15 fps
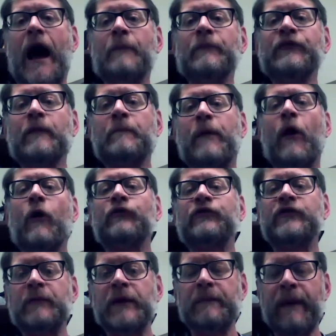I'm
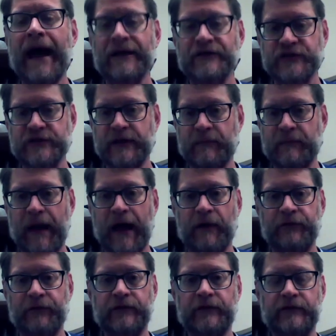supposed to be passionate
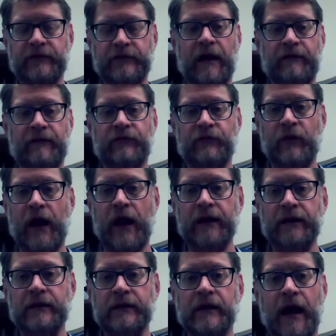about this stuff,
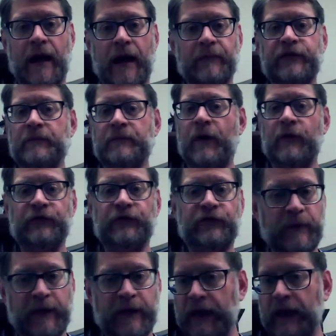right? I'm
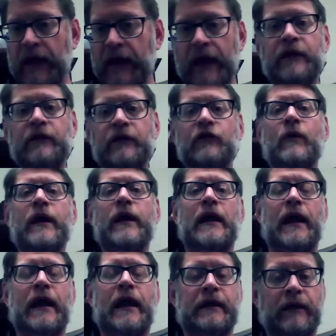supposed to be into
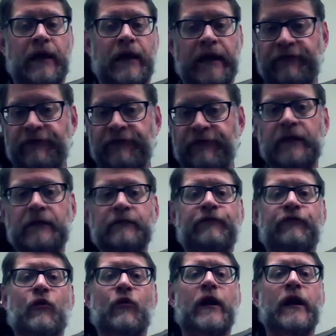it and like fighting
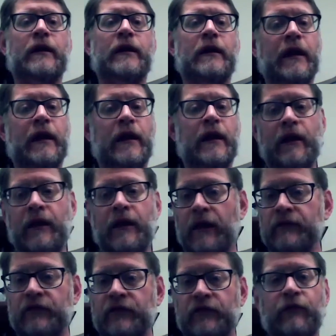for it,
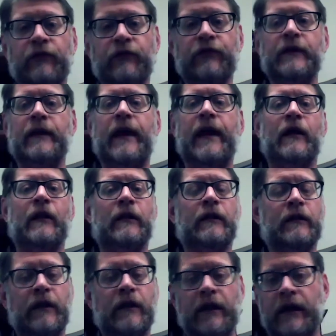tooth and
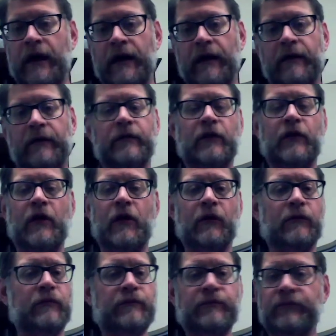nail,
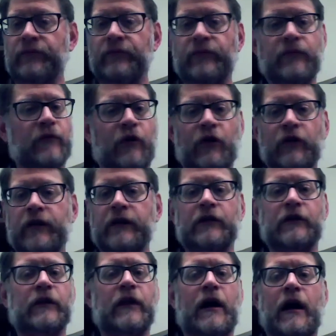hook
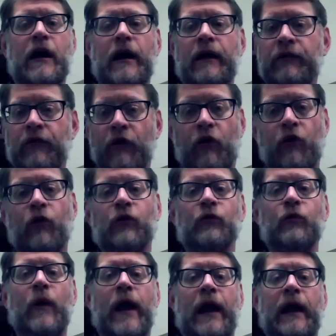and claw the
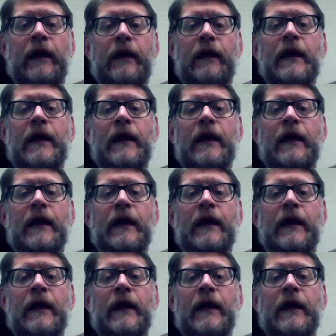whole way.